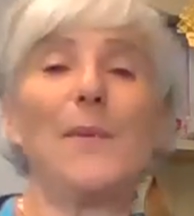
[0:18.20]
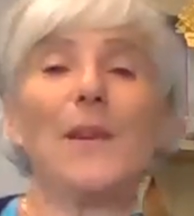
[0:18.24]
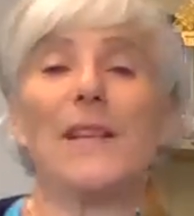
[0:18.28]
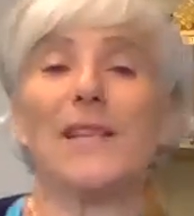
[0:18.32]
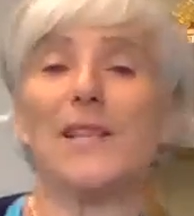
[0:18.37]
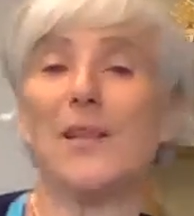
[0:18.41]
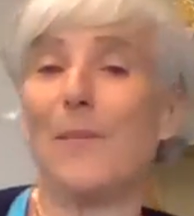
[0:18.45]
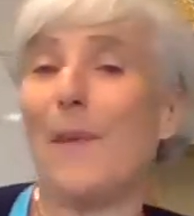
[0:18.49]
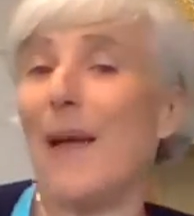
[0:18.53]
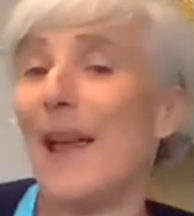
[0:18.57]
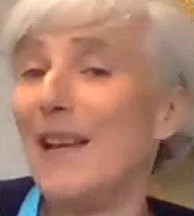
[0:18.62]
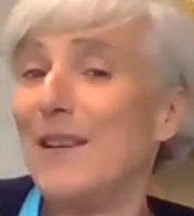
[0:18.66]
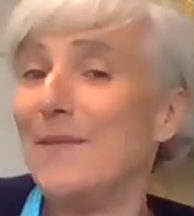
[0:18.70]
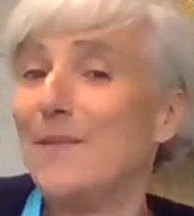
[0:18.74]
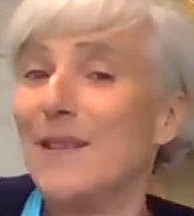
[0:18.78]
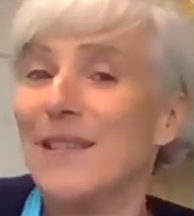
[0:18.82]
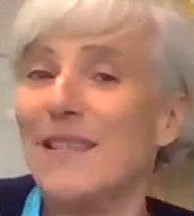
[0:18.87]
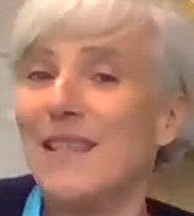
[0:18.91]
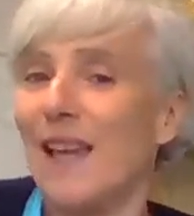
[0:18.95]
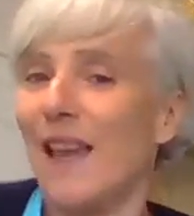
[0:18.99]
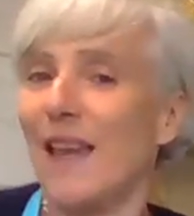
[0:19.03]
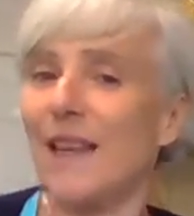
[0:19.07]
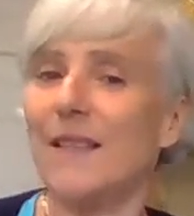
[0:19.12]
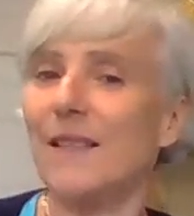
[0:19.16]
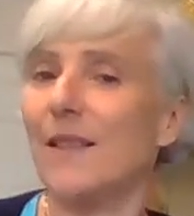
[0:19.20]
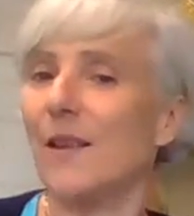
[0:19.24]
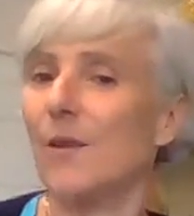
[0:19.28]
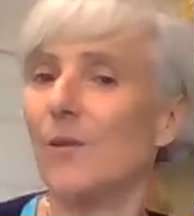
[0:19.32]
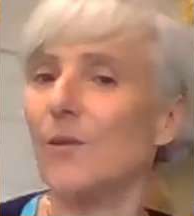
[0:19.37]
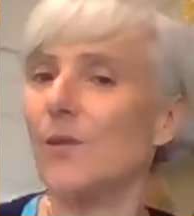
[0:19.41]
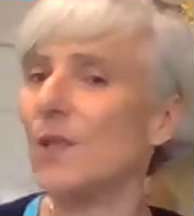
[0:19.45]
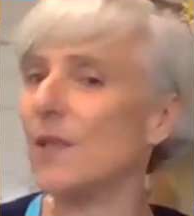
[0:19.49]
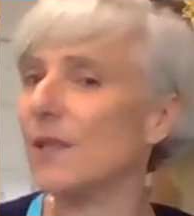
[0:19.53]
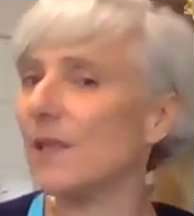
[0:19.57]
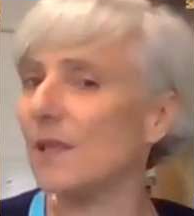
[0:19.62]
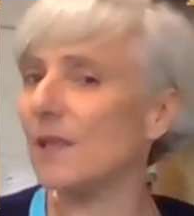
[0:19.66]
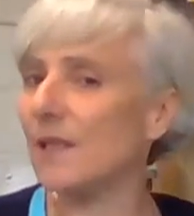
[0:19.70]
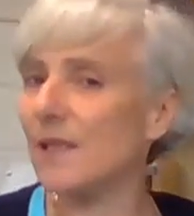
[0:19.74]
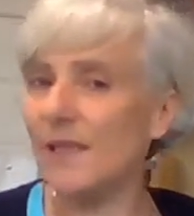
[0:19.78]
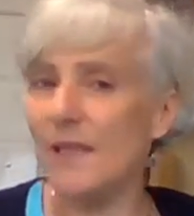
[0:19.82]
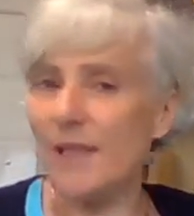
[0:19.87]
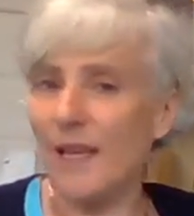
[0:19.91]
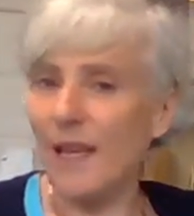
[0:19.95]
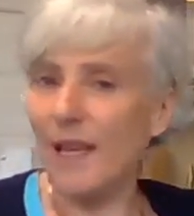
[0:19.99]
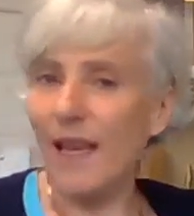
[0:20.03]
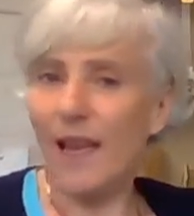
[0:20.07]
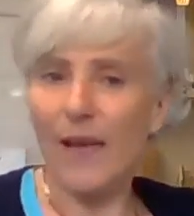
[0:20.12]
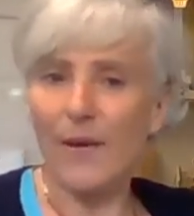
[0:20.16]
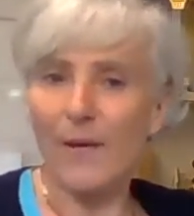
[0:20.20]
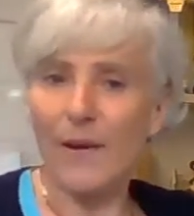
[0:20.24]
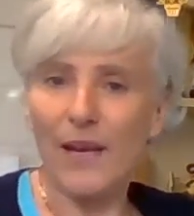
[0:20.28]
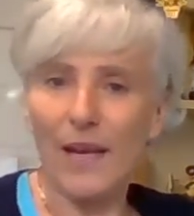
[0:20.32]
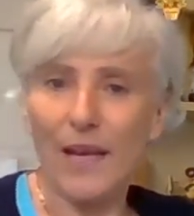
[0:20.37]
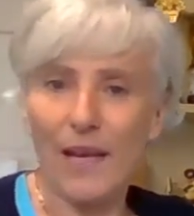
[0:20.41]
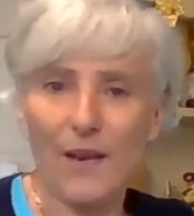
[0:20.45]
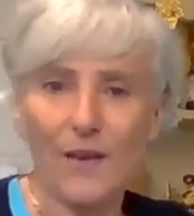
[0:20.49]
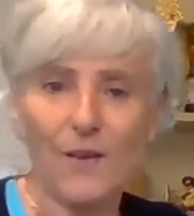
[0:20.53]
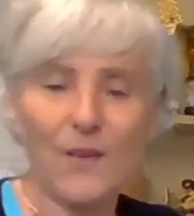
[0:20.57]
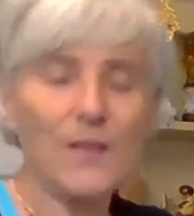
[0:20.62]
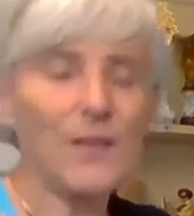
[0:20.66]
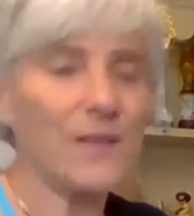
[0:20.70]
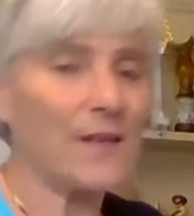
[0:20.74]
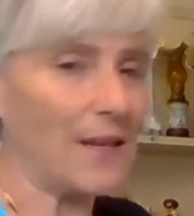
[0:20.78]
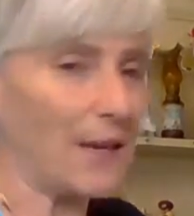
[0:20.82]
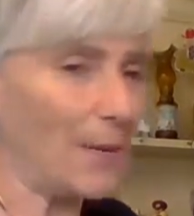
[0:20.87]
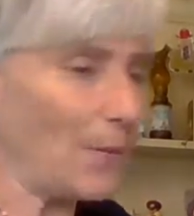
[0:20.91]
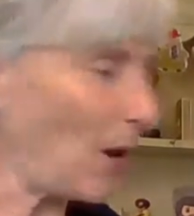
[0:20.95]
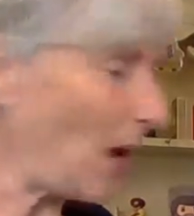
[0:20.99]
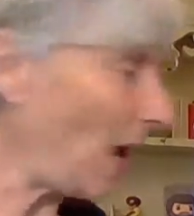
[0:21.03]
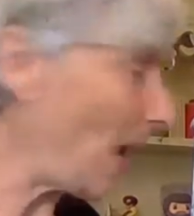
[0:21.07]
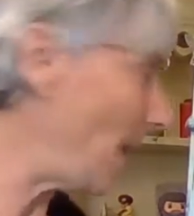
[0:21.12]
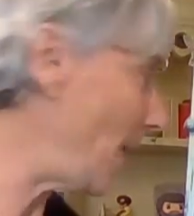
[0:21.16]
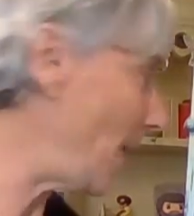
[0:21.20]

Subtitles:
because I made a mistake, so I'm just going to see how it goes, see what